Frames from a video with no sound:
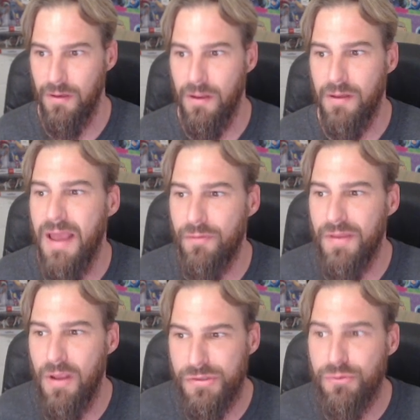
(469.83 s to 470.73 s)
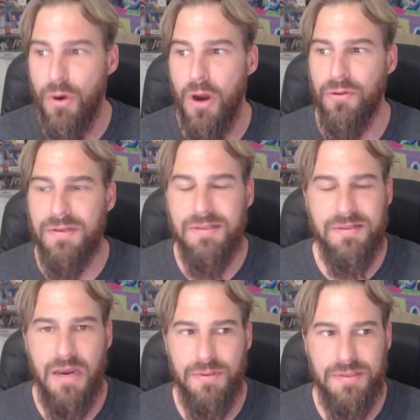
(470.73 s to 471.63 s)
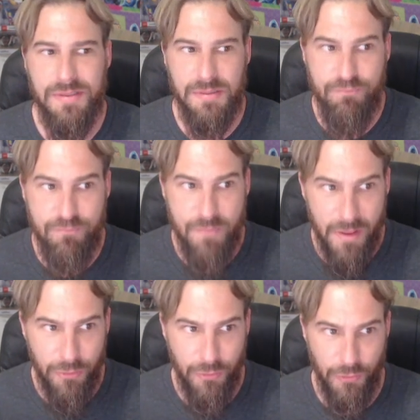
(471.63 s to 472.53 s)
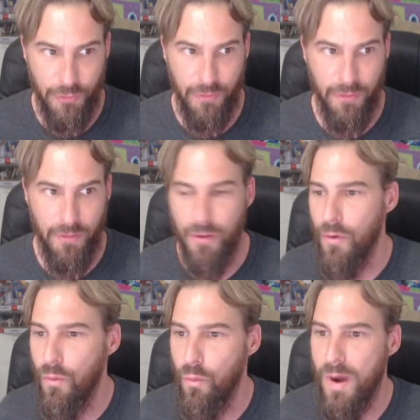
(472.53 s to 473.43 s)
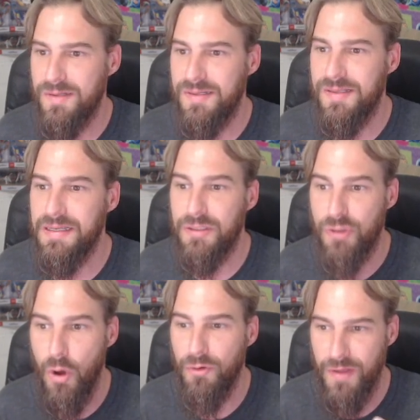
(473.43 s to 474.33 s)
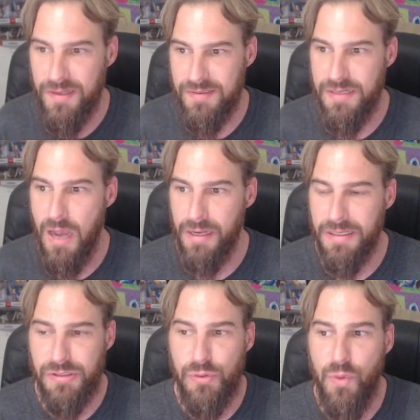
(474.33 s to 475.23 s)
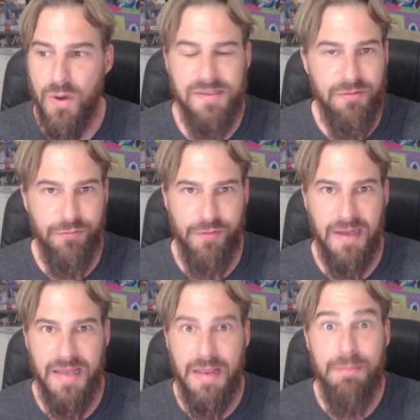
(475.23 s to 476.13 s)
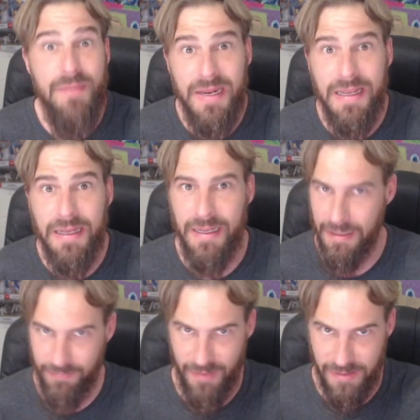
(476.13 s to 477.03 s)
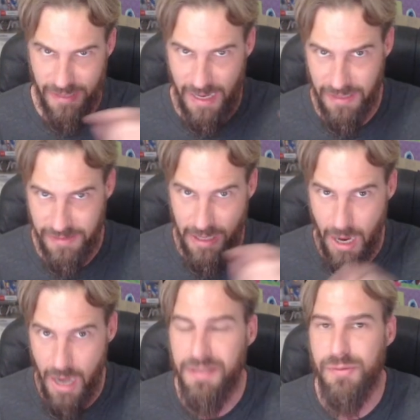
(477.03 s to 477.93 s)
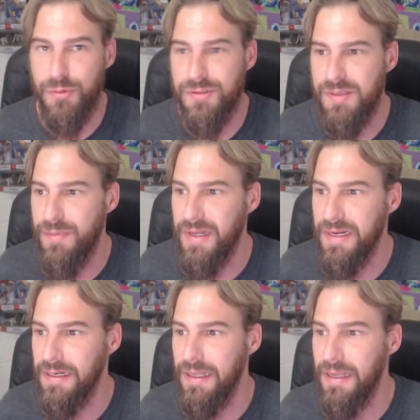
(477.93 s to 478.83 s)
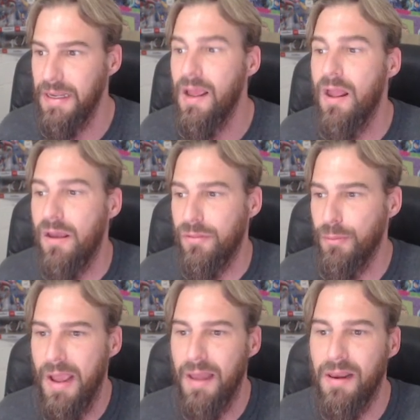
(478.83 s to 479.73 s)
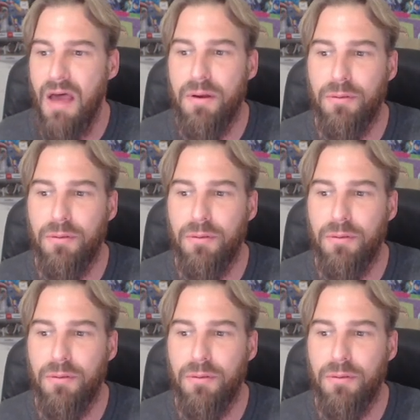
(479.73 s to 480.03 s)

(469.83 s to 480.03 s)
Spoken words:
Now, they also argue that Cyrus's mother was the daughter of Astyages, who was in fact a Median king. That is, Astyages was the Median king, thereby allowing